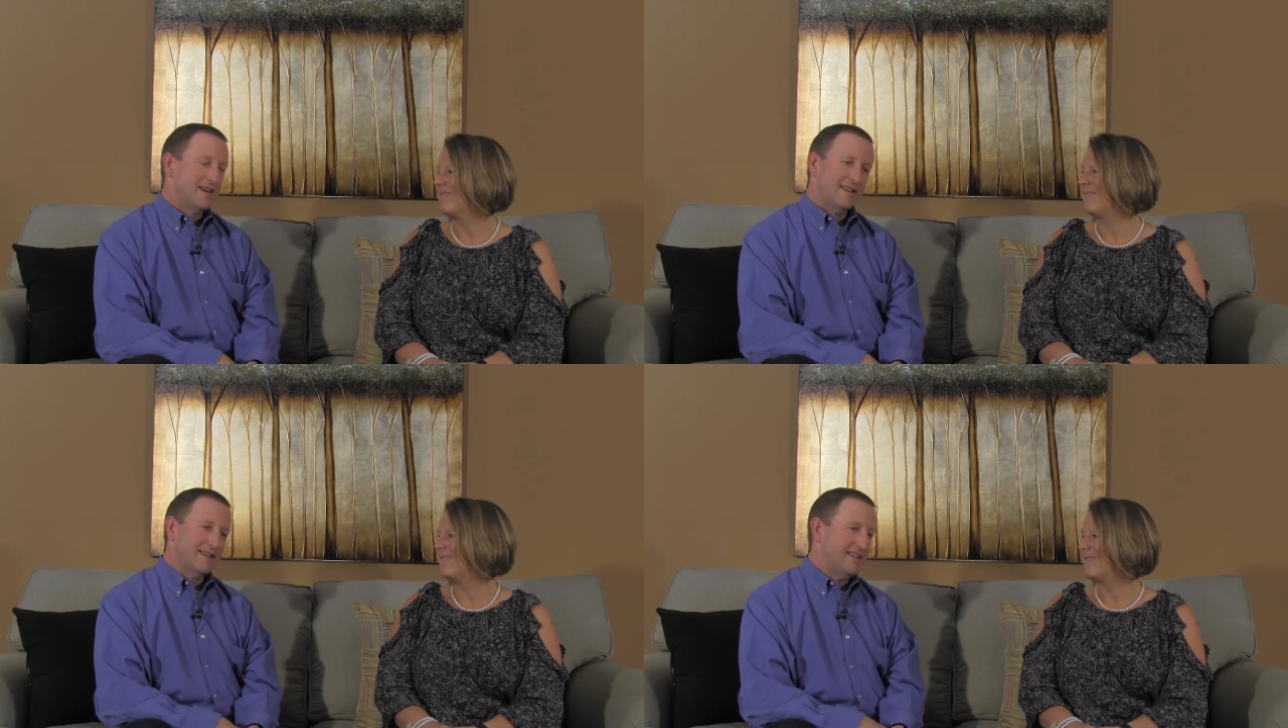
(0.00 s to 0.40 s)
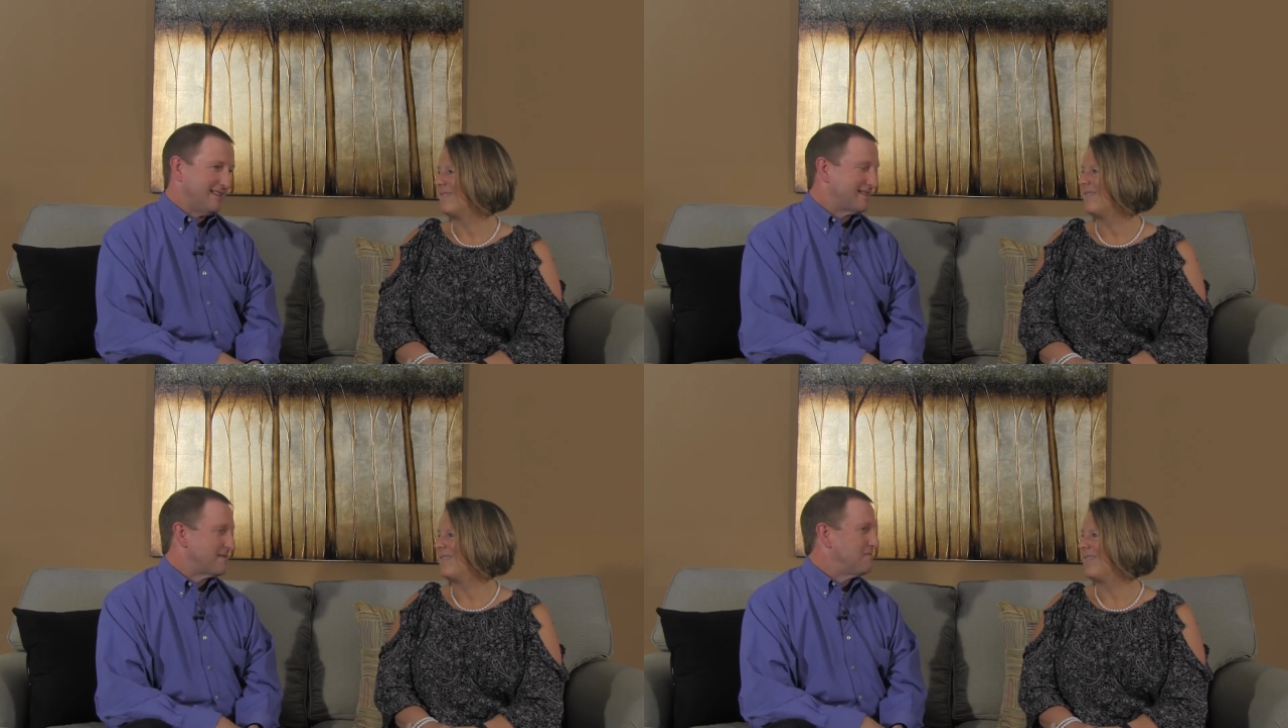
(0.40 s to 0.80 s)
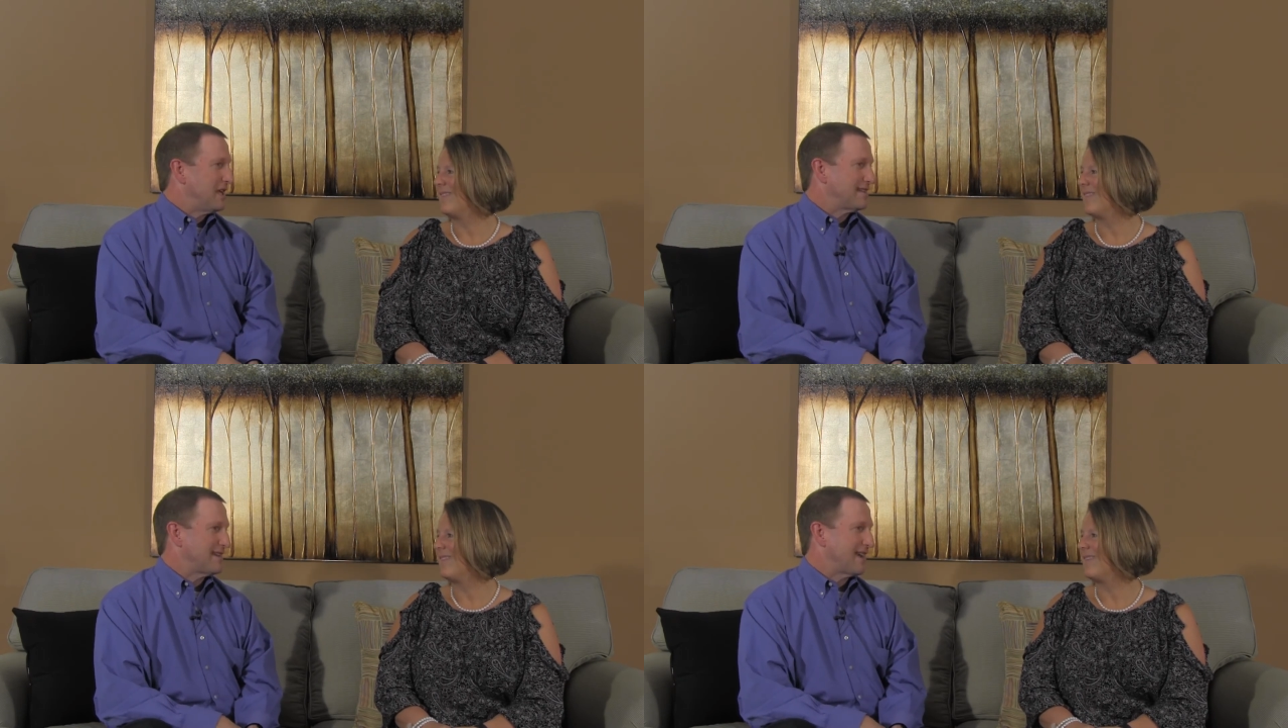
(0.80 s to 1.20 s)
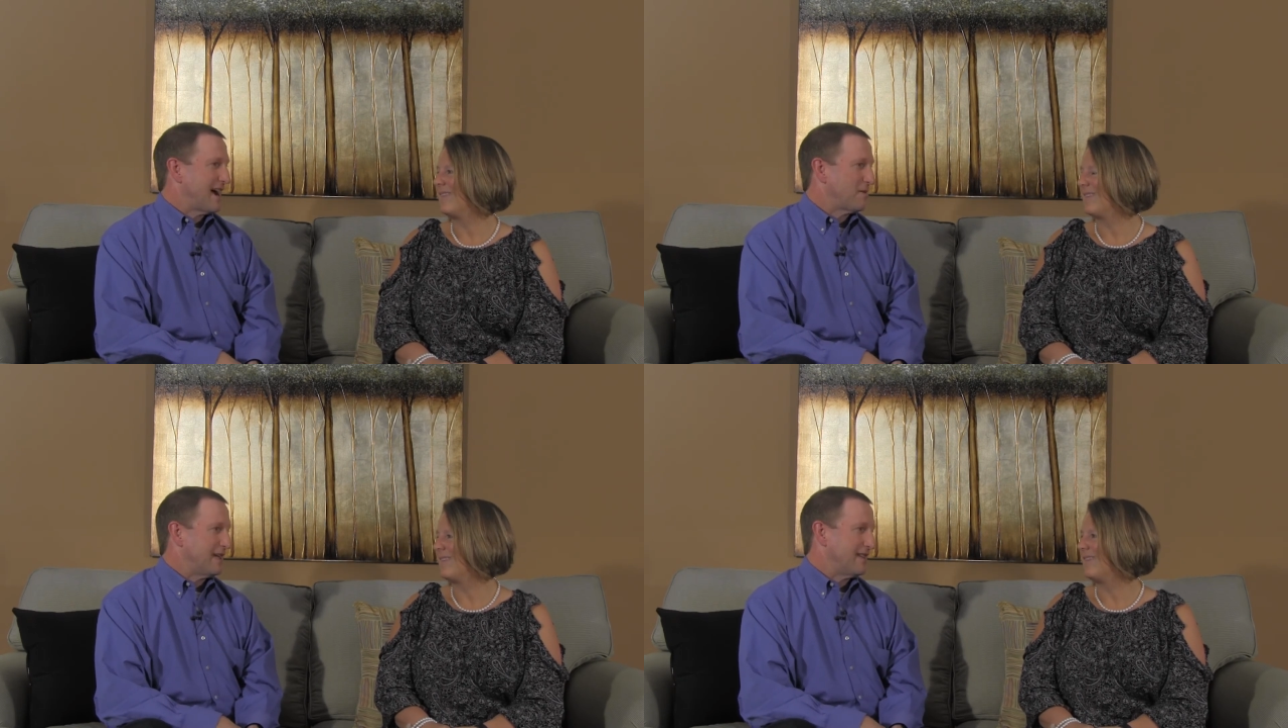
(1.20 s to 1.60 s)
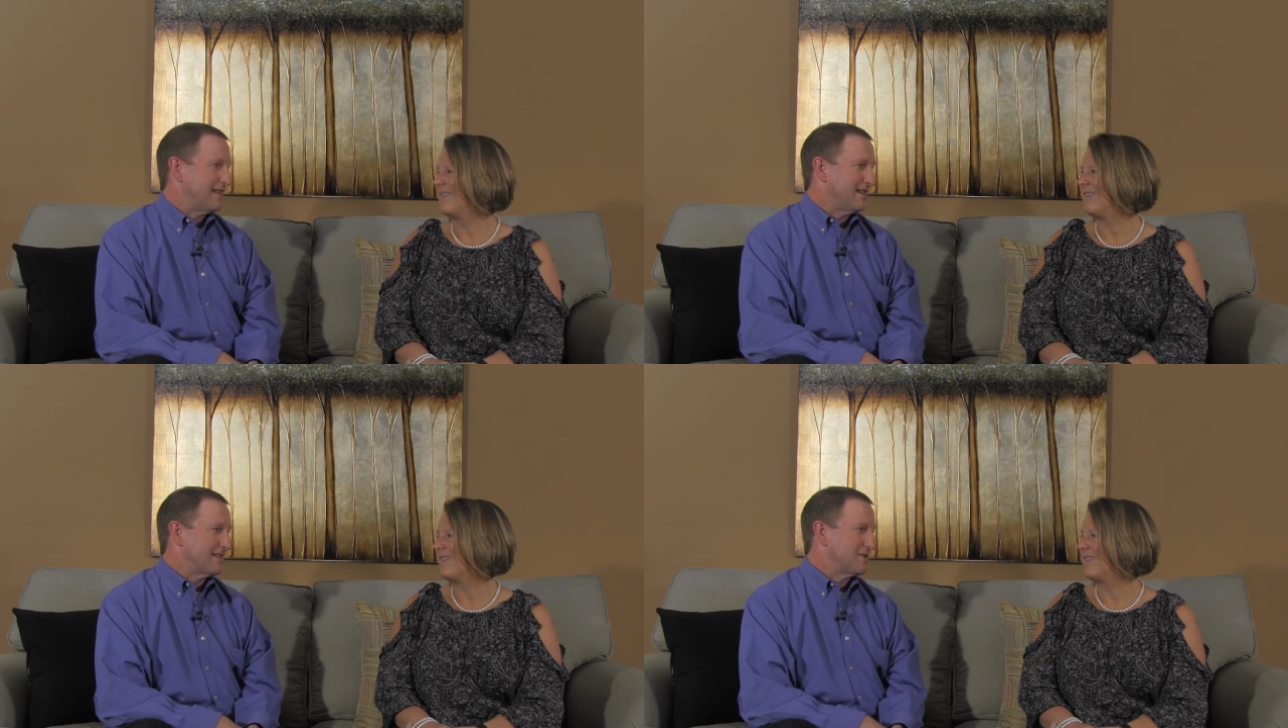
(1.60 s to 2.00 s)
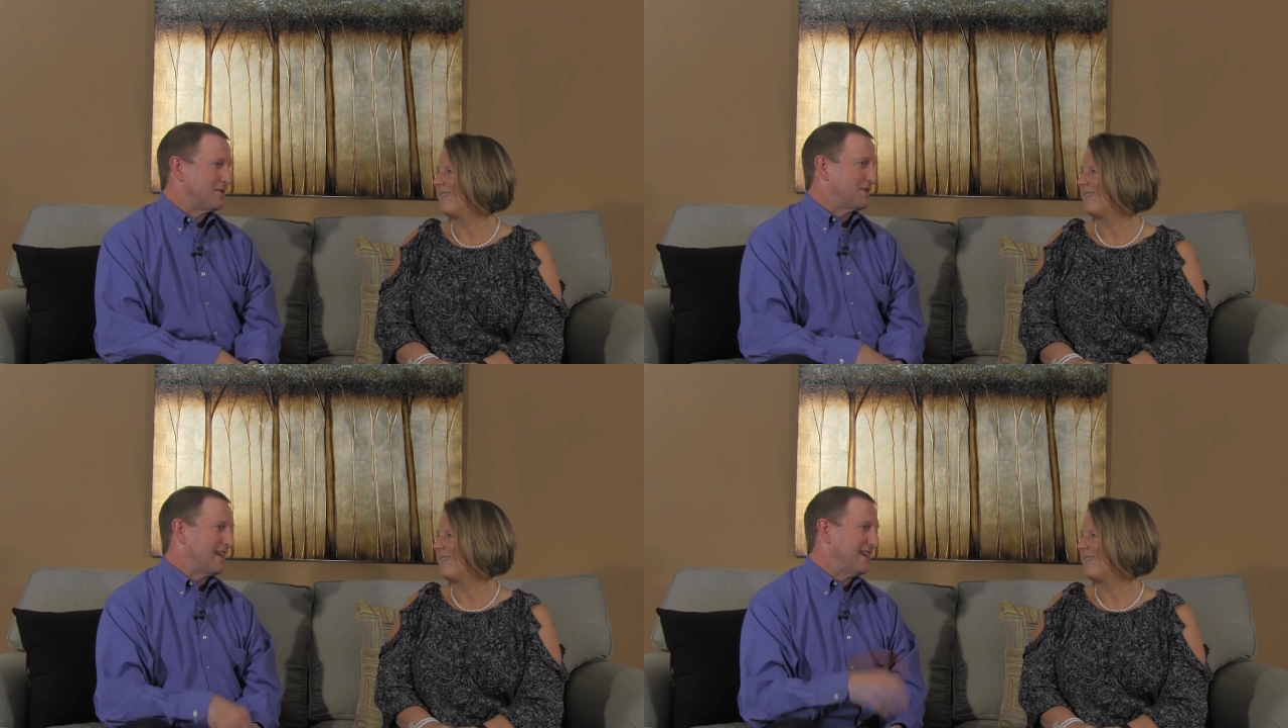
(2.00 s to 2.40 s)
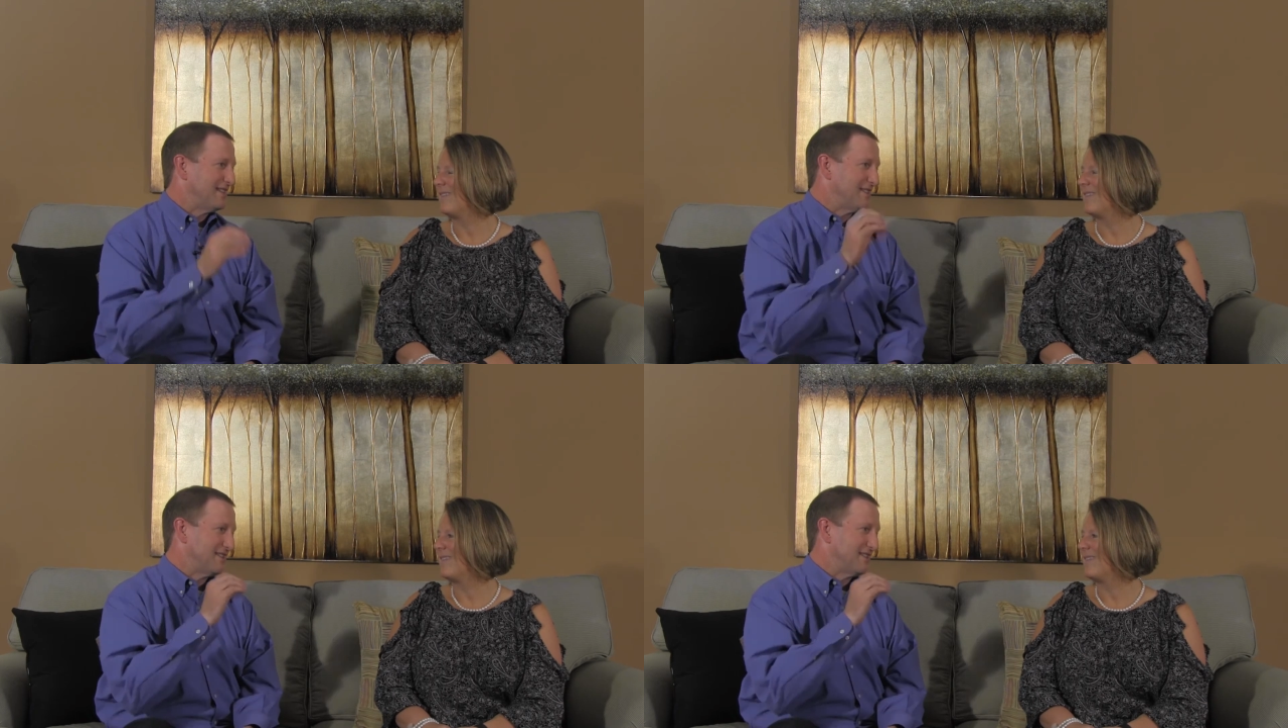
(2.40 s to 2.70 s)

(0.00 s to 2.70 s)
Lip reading: it's amazing how many things you can